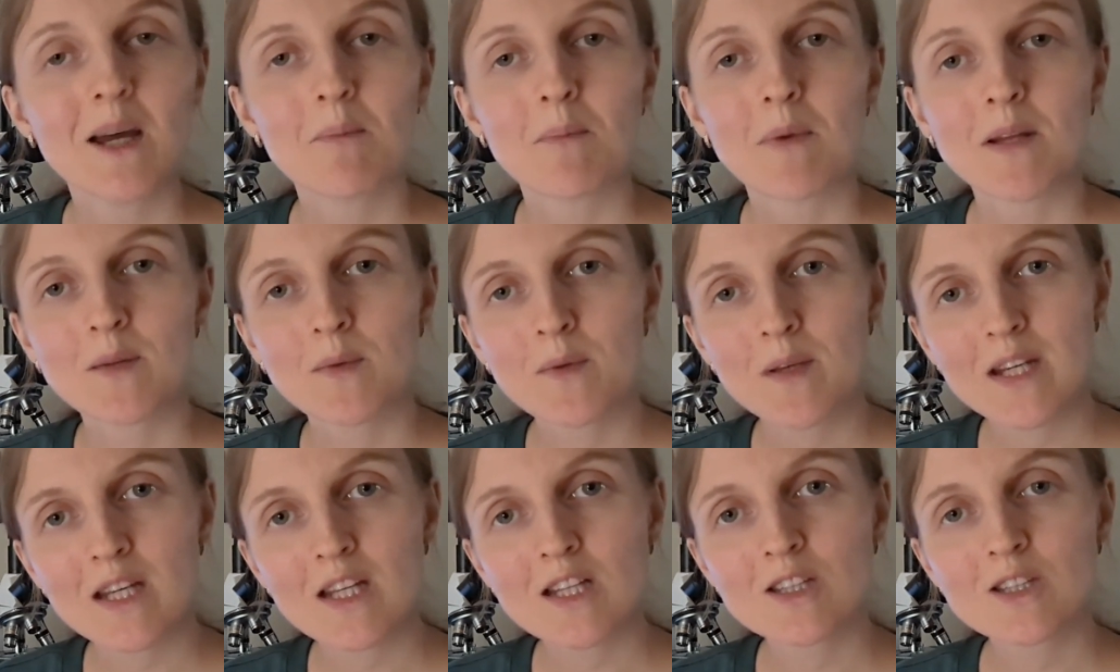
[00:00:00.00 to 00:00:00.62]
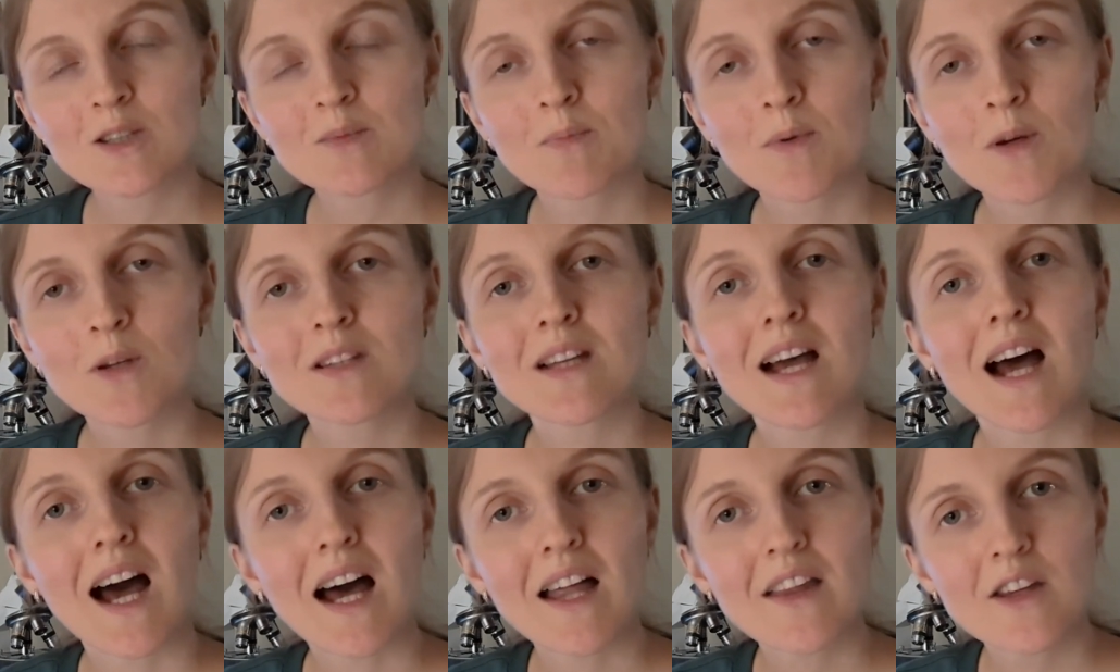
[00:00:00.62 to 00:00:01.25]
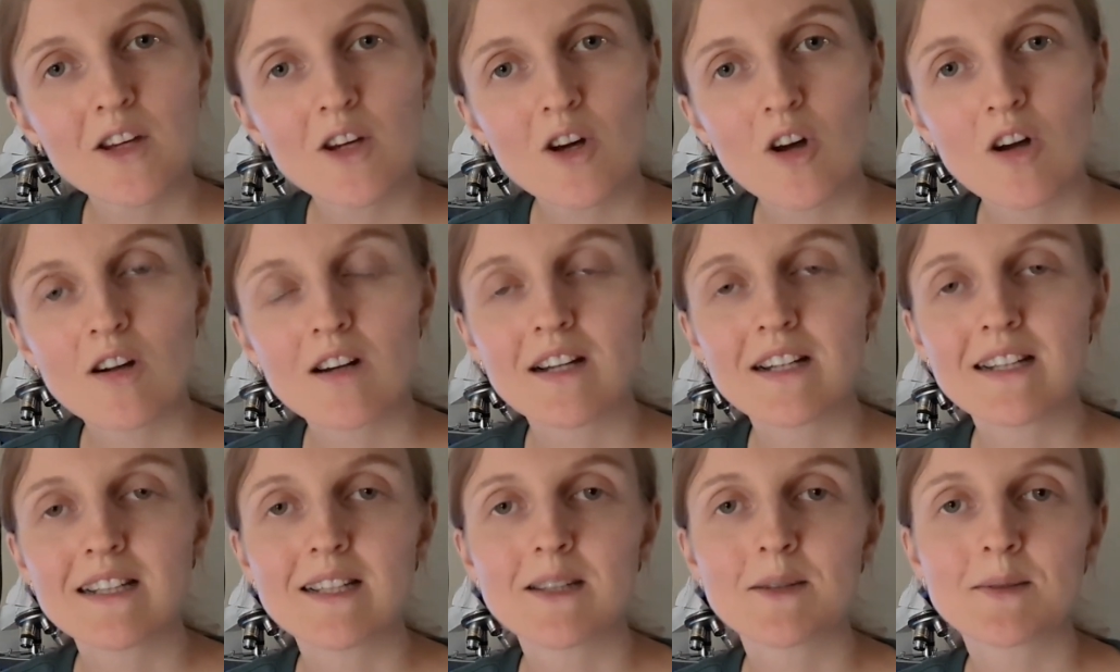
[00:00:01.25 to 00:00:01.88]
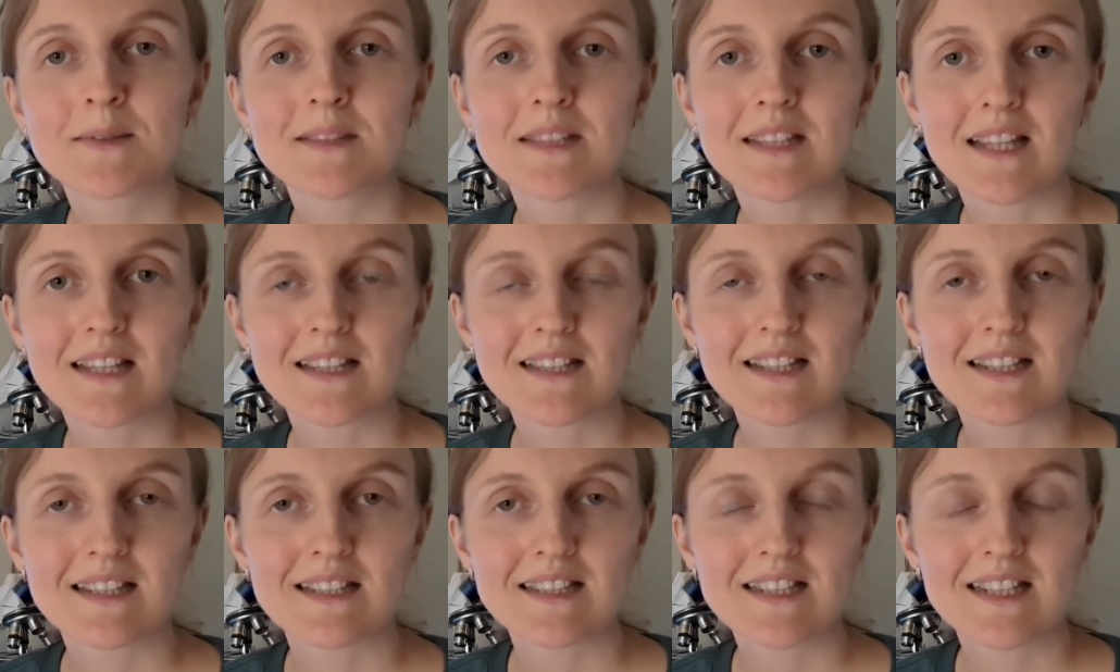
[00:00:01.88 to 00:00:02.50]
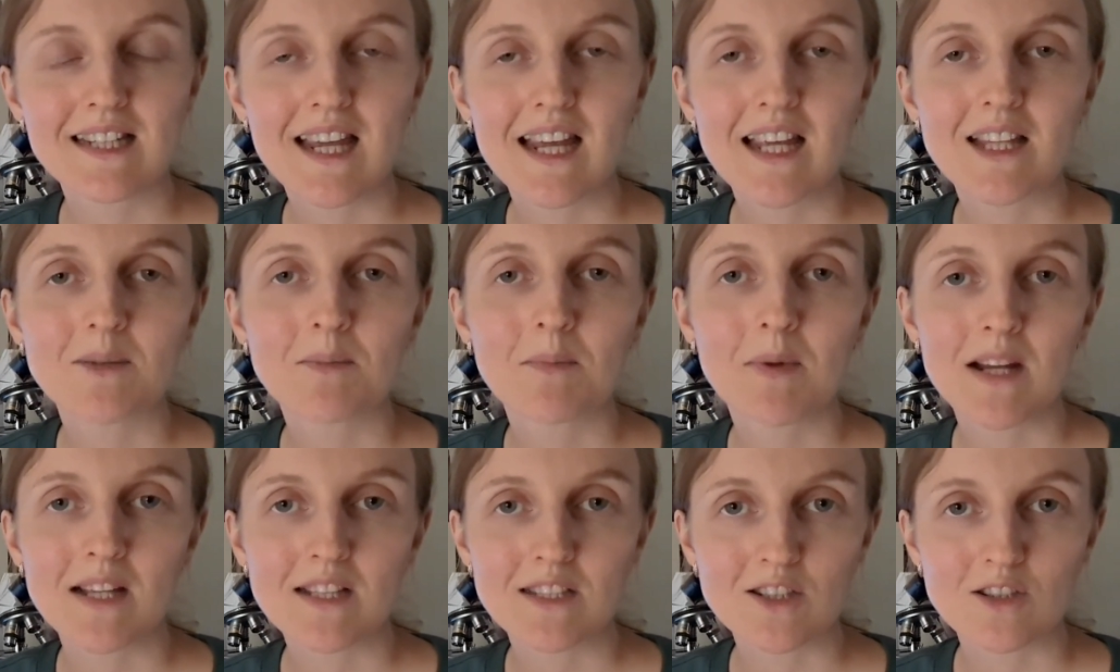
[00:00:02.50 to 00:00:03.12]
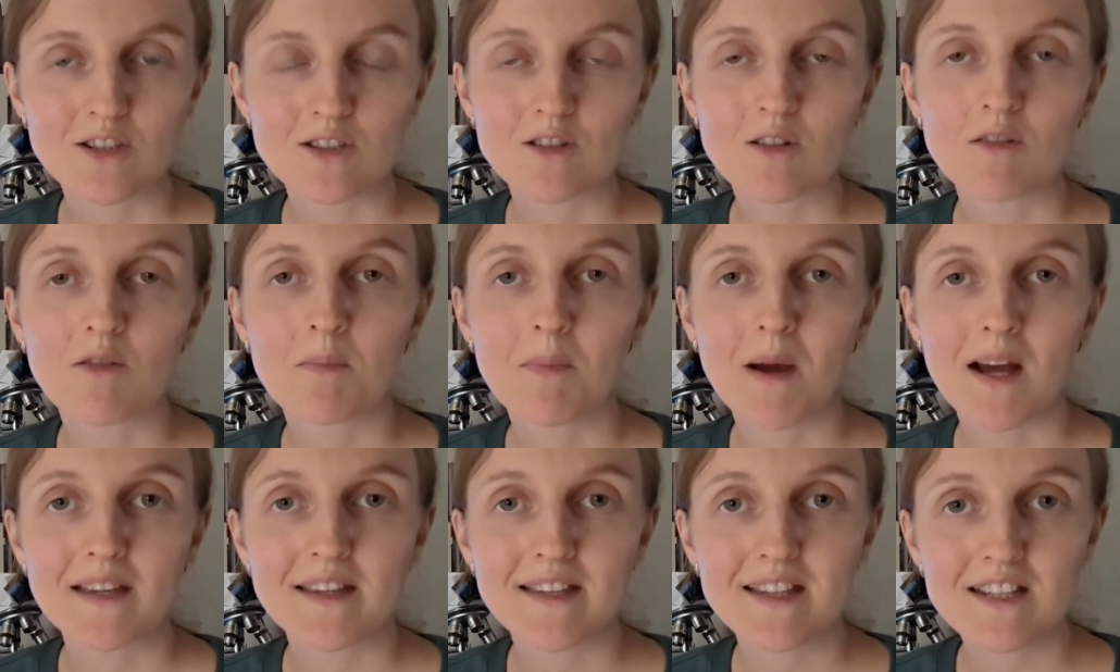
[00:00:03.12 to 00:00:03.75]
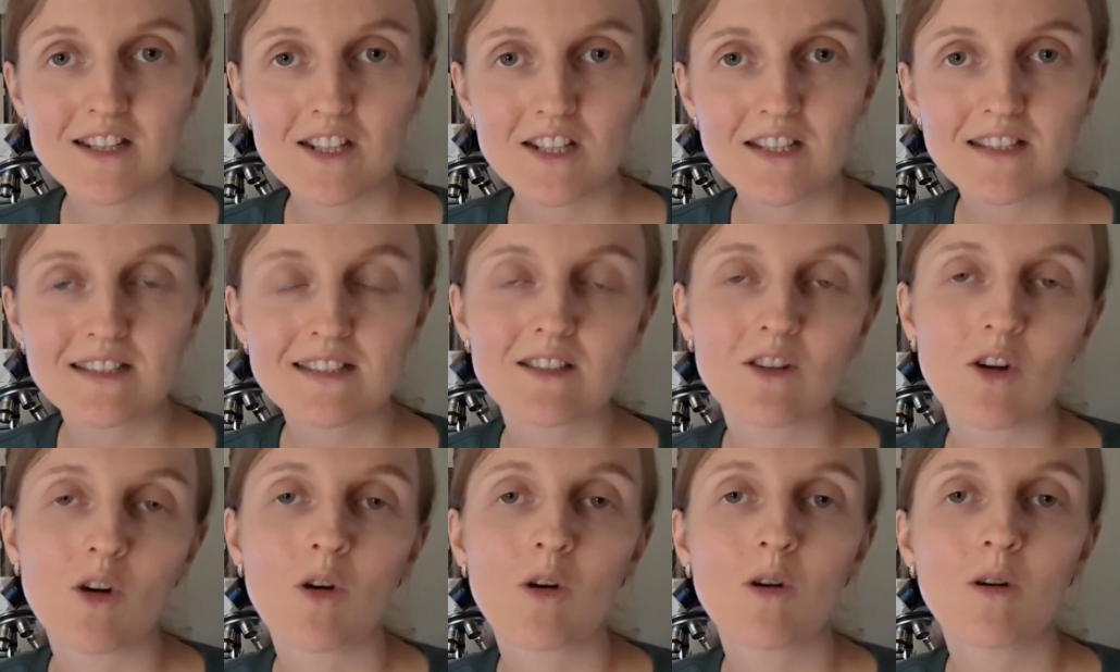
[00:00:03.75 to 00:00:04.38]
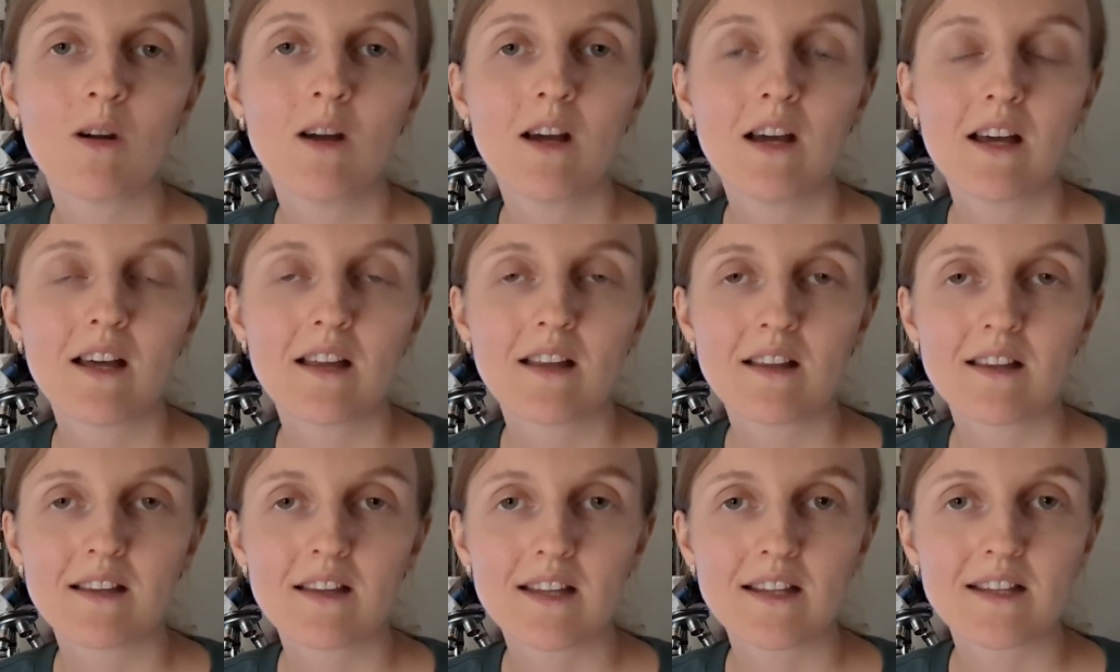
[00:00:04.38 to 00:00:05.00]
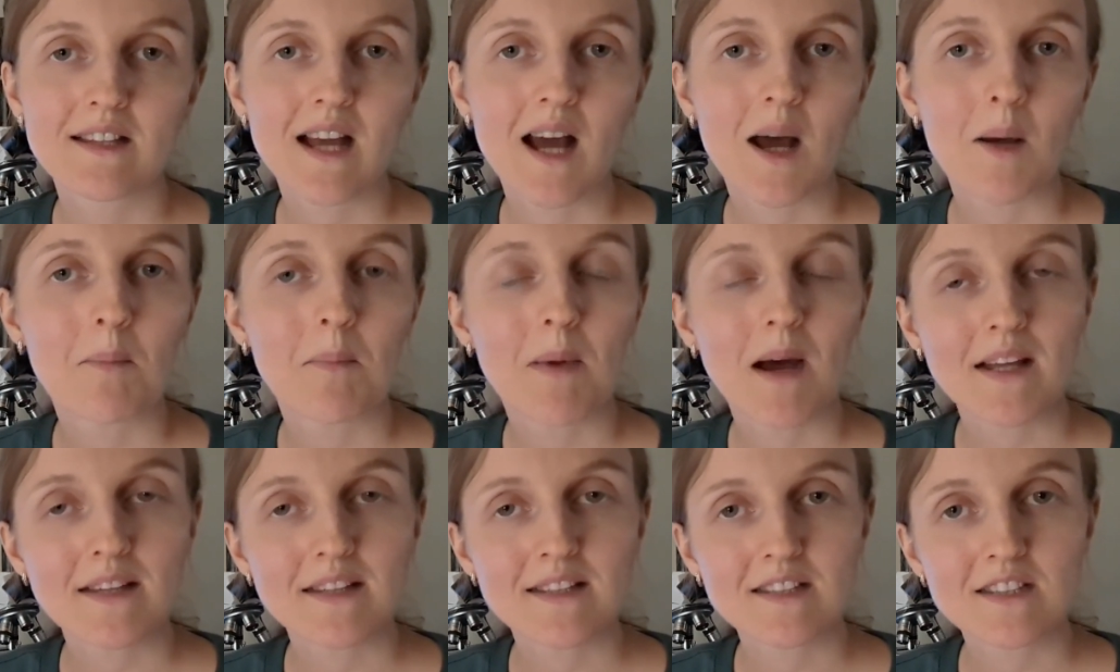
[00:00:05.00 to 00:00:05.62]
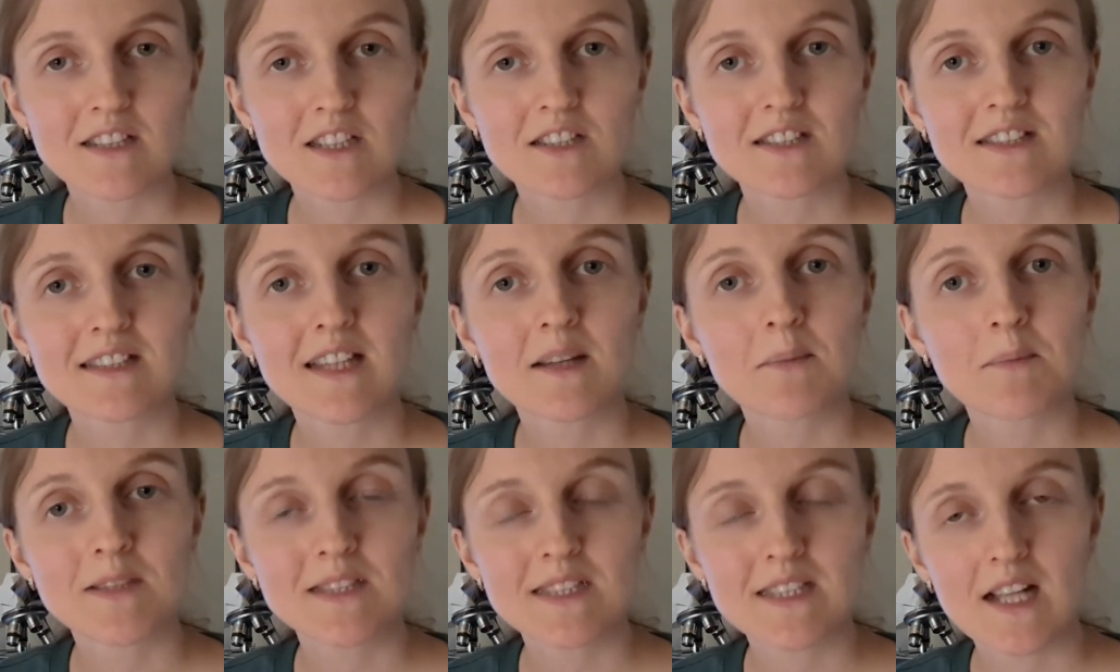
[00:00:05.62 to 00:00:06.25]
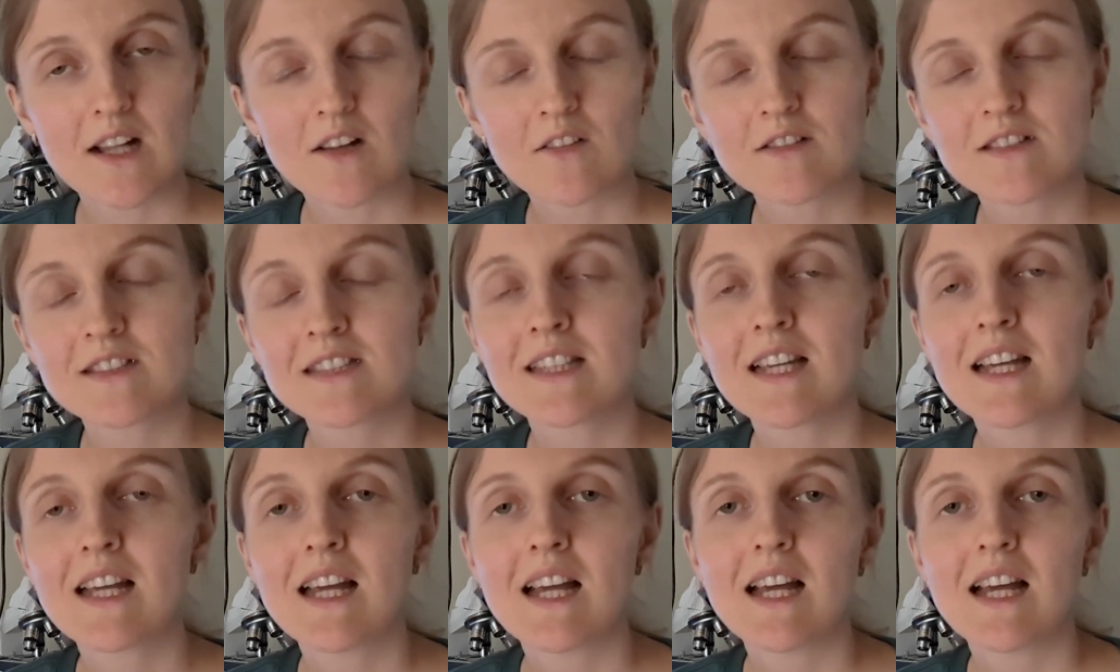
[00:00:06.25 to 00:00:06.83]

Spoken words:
but we can spot other organisms that indicate presence of pathogens or that are pathogens themselves,